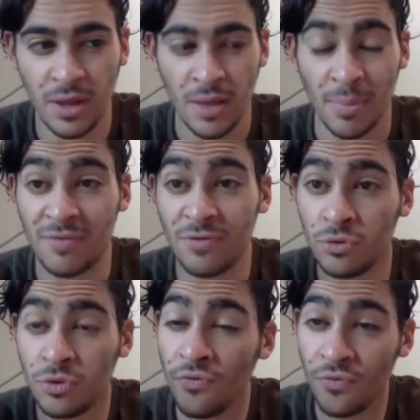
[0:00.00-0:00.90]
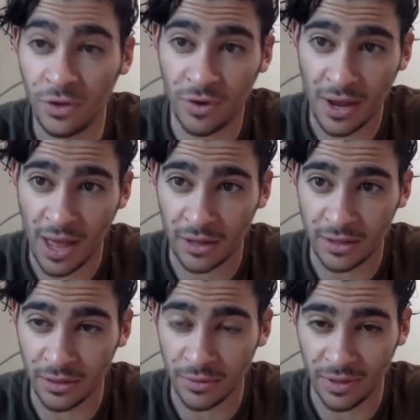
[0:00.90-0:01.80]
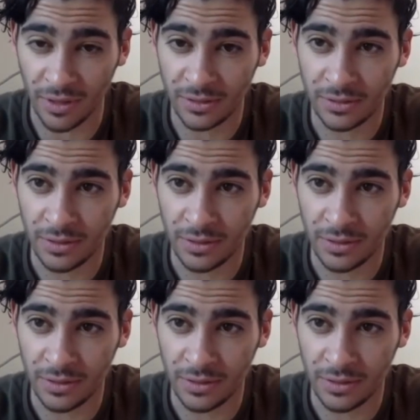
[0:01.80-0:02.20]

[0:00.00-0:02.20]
But if you do figure out how to deal with it,